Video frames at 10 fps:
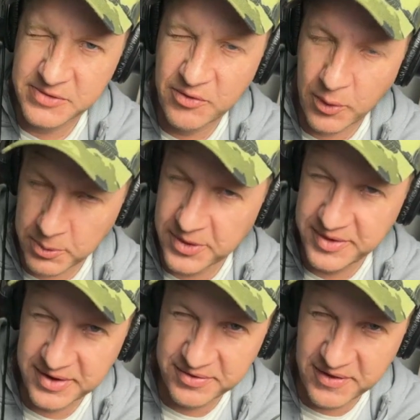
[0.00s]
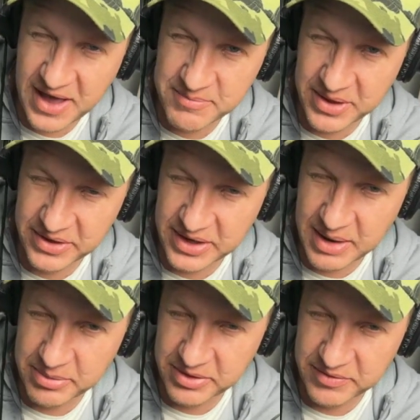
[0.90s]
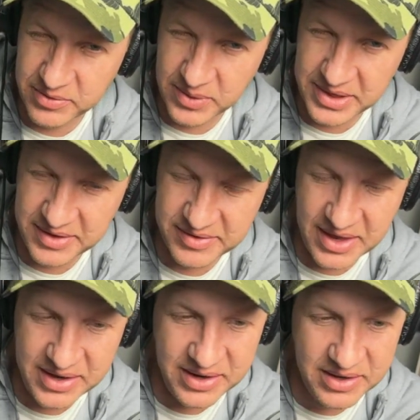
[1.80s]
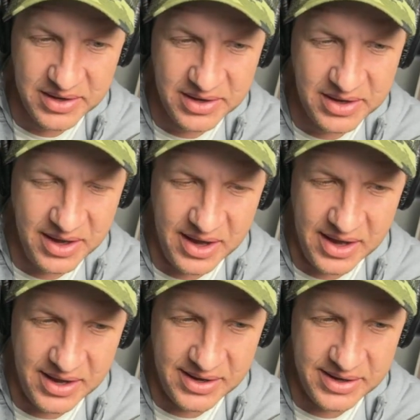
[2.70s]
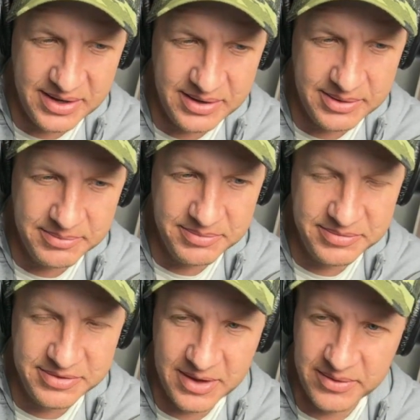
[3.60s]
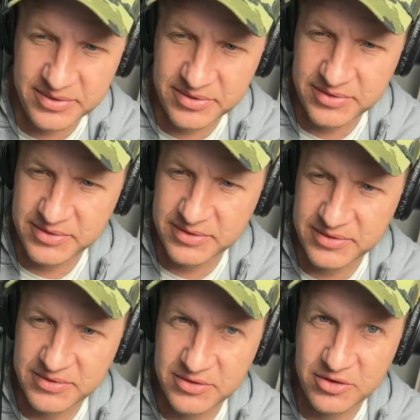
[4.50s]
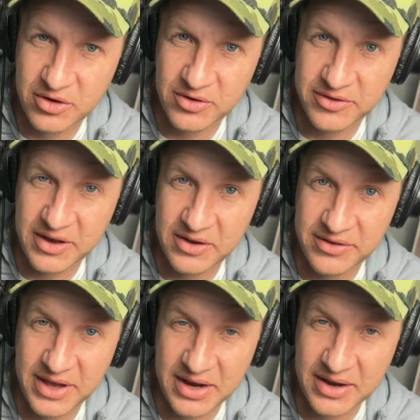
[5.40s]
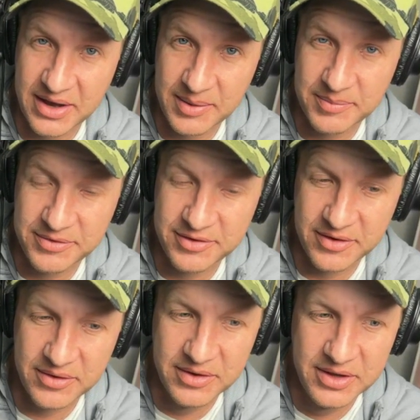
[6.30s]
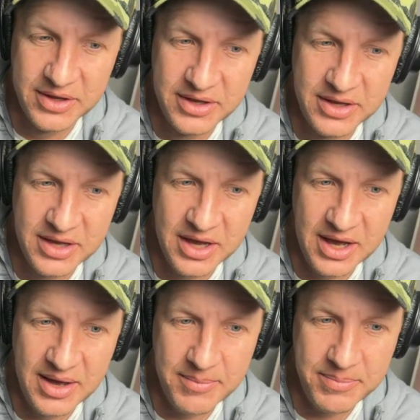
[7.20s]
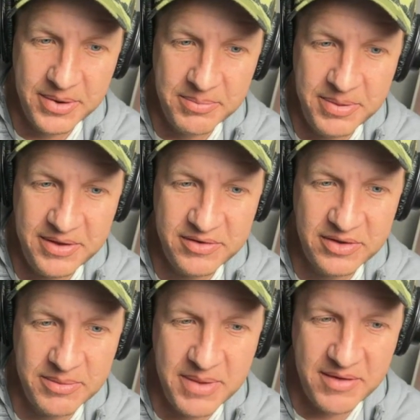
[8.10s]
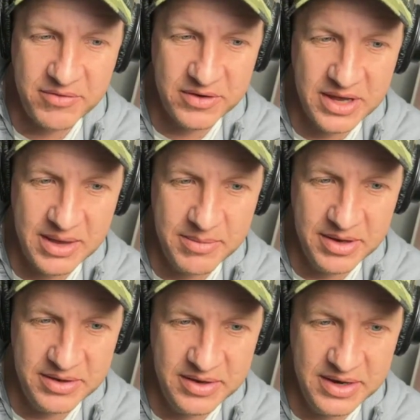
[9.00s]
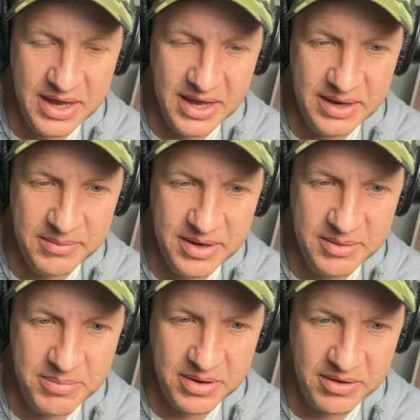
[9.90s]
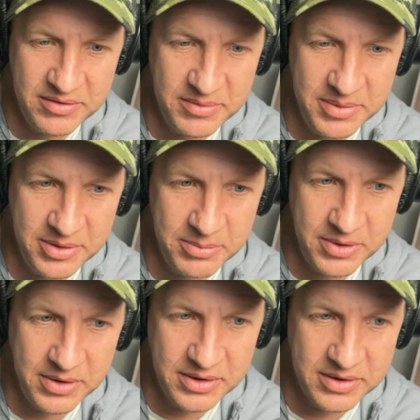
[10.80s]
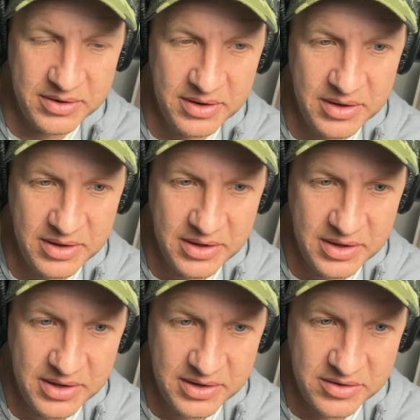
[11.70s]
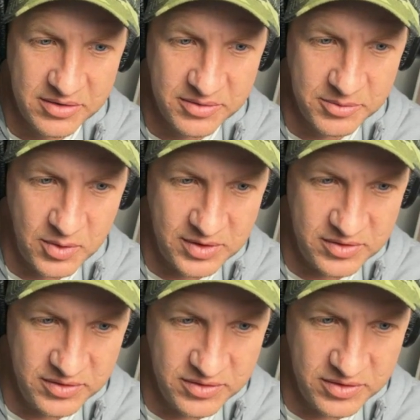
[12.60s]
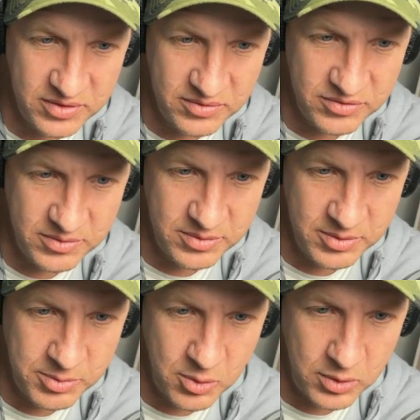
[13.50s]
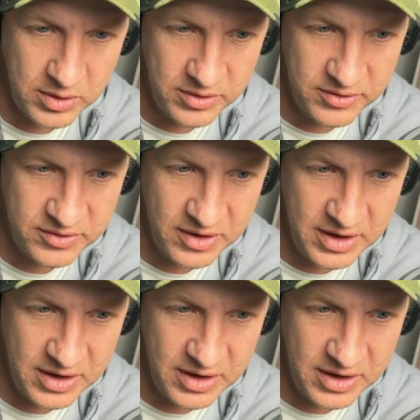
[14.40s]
4.65 million, I believe, is what they said. That was journalsentinel.com. So, but basically, Manfred came in today and made an appearance at Miller Park, took some questions from the reporters.